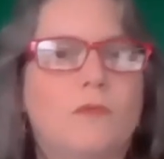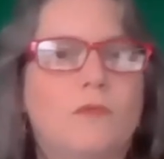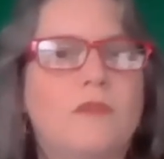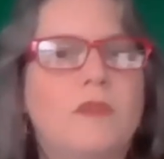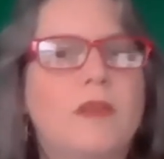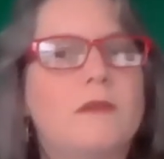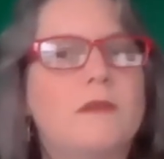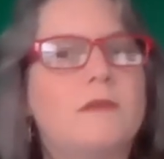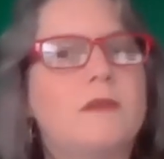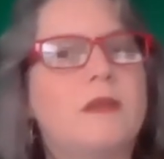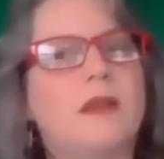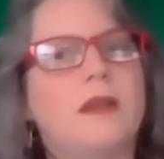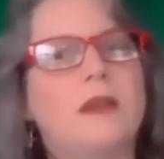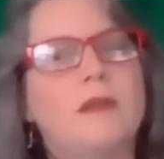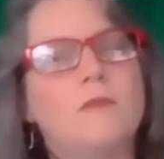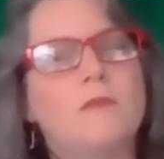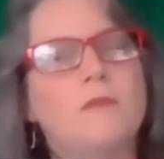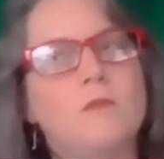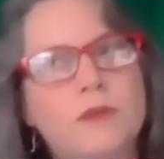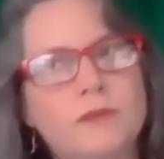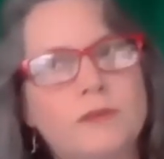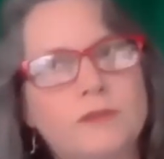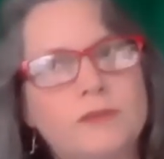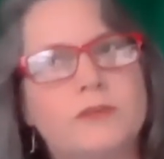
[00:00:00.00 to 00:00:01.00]
Well,
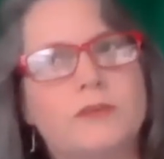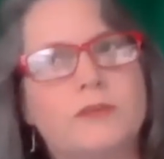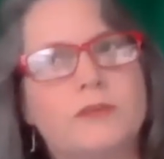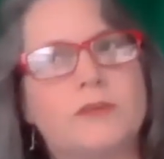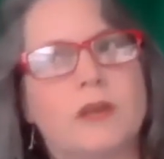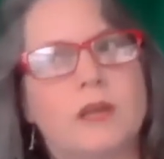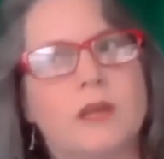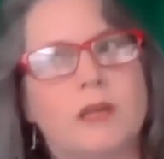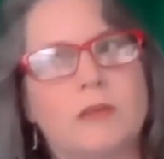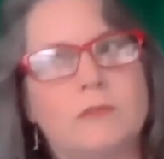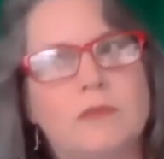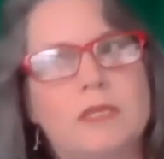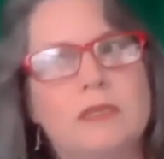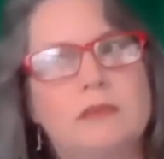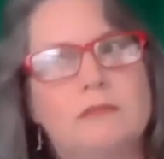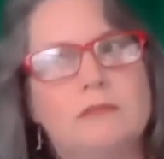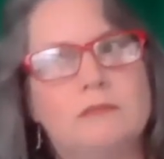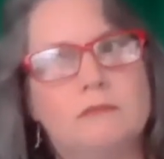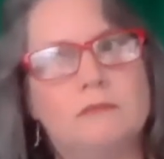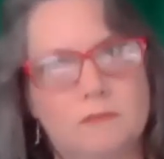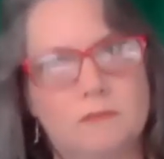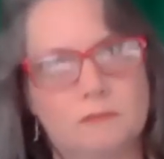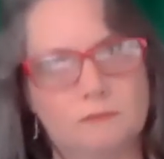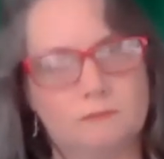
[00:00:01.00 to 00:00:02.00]
I wonder, I
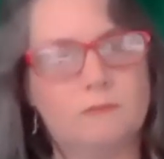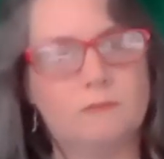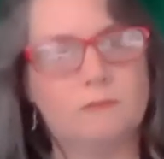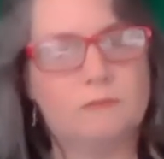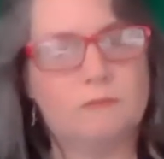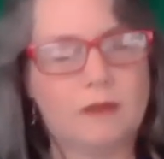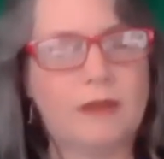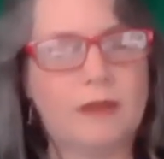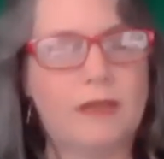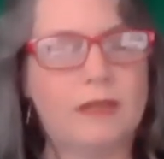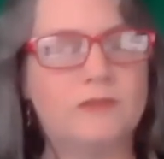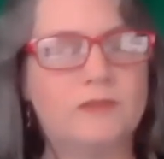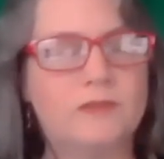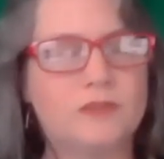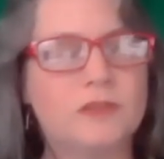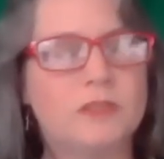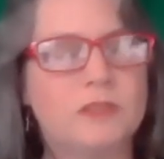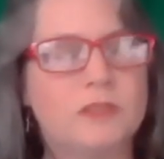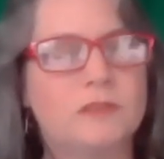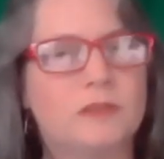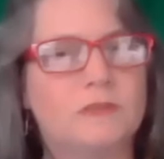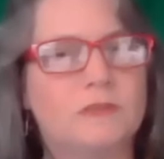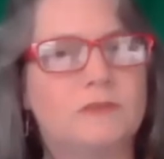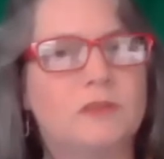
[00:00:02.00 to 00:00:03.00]
mean, I
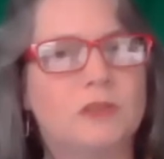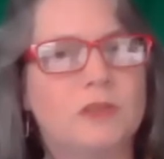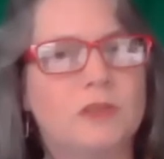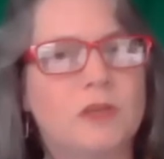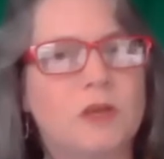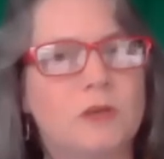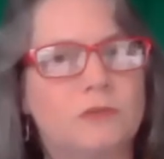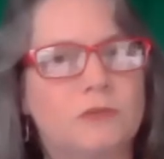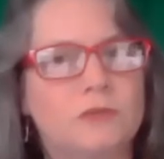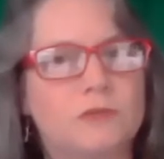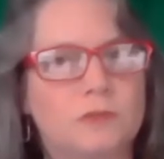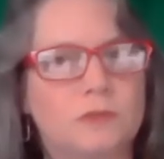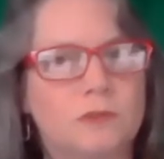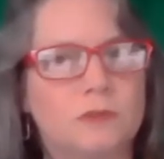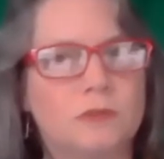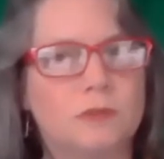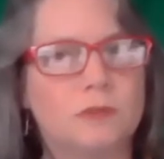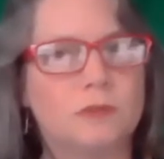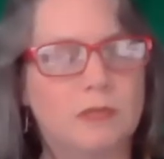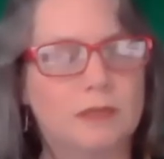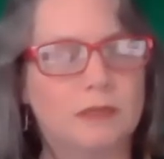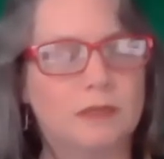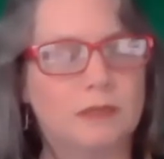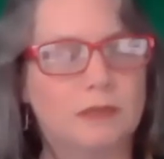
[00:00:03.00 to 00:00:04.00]
understand that the
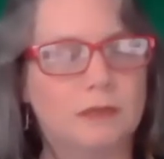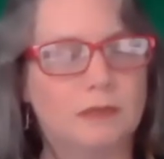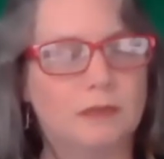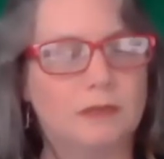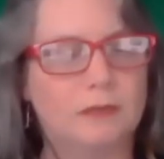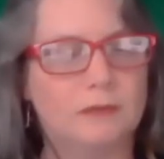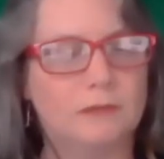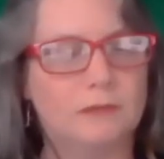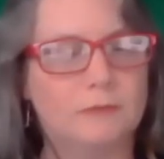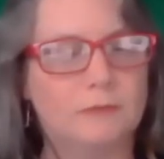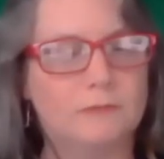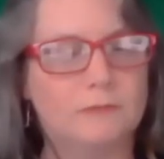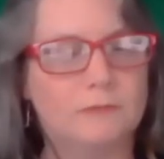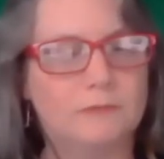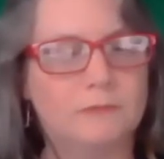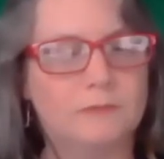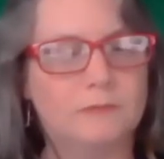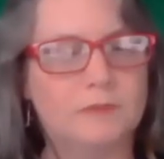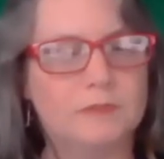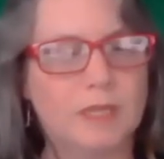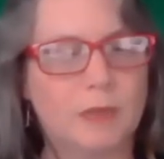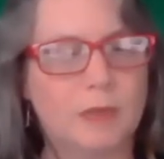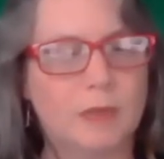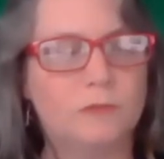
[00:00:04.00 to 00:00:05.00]
cultural
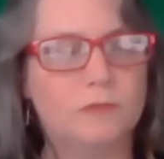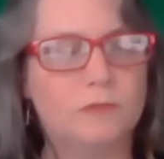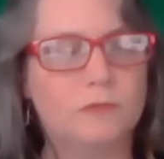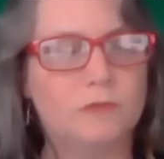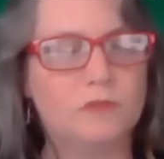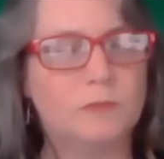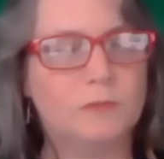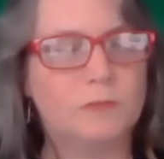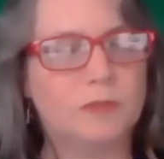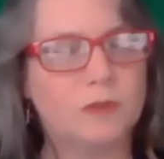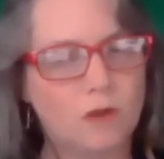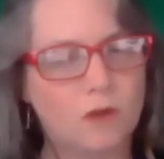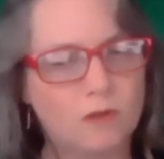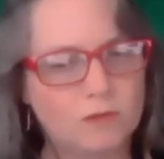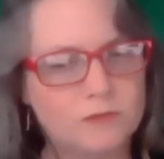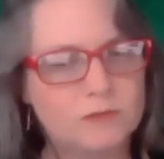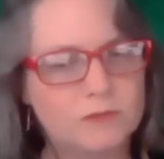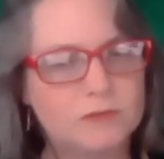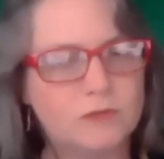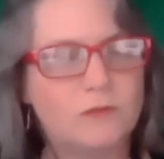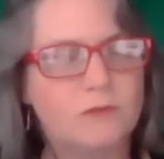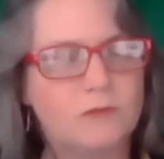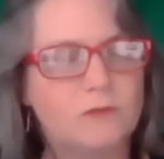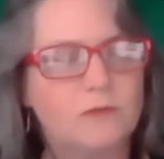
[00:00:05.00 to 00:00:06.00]
taboos, but
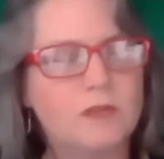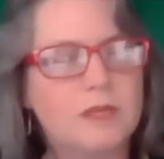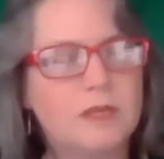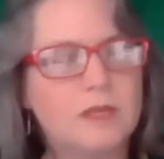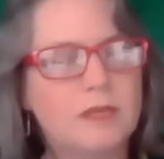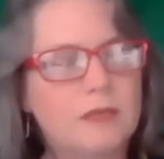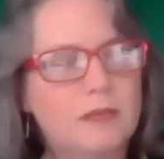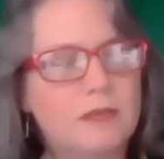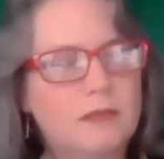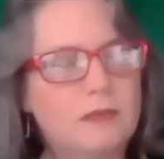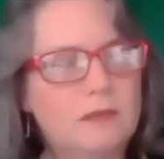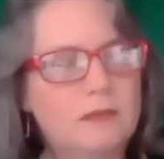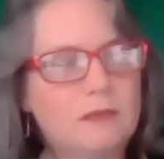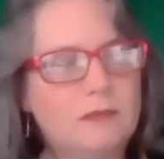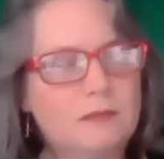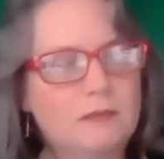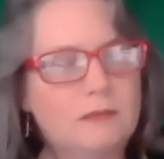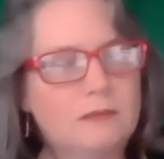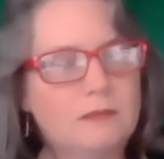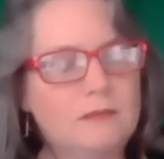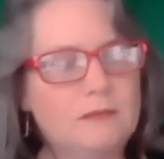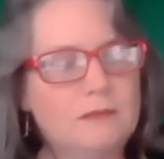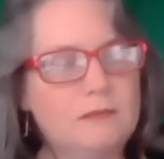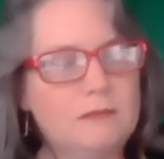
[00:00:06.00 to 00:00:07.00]
also
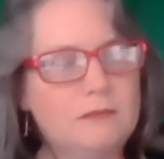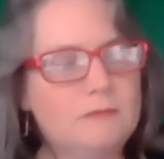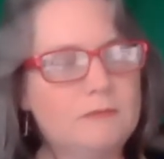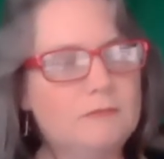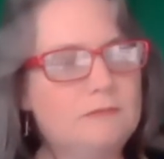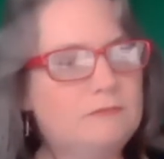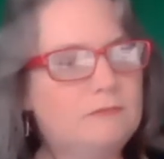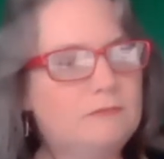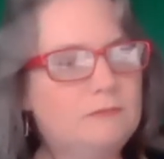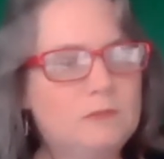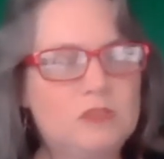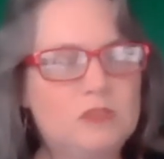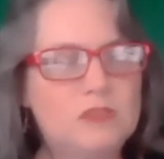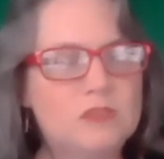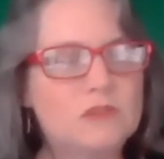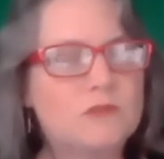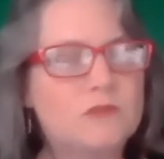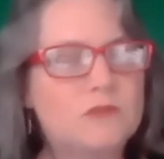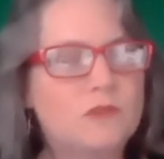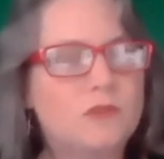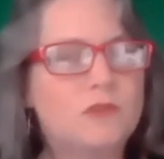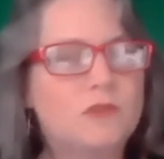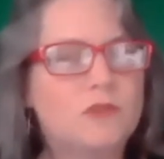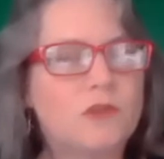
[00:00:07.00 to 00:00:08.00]

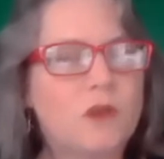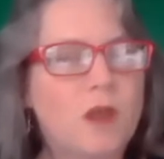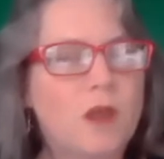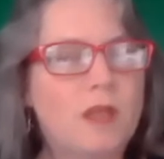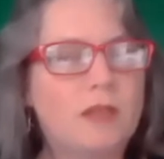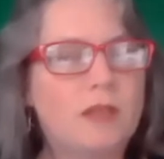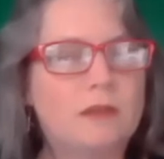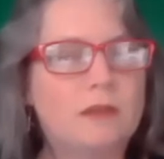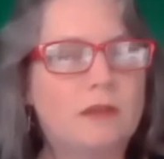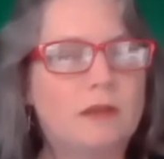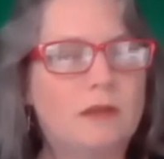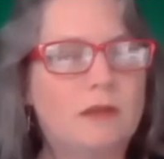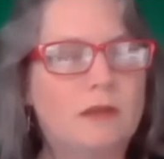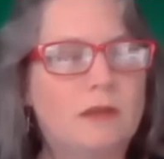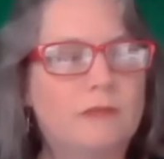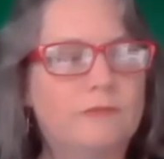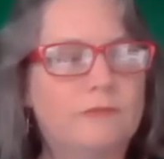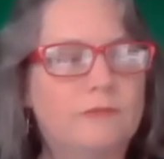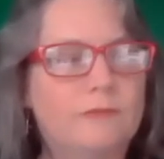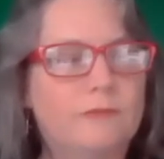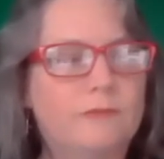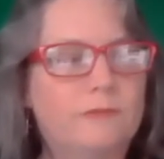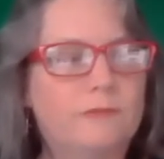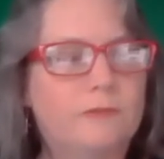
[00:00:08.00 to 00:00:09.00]
just the thought
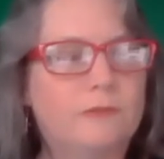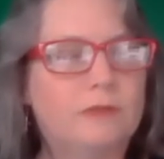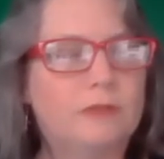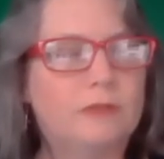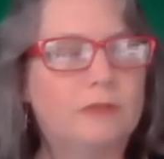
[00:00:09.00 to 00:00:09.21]
of,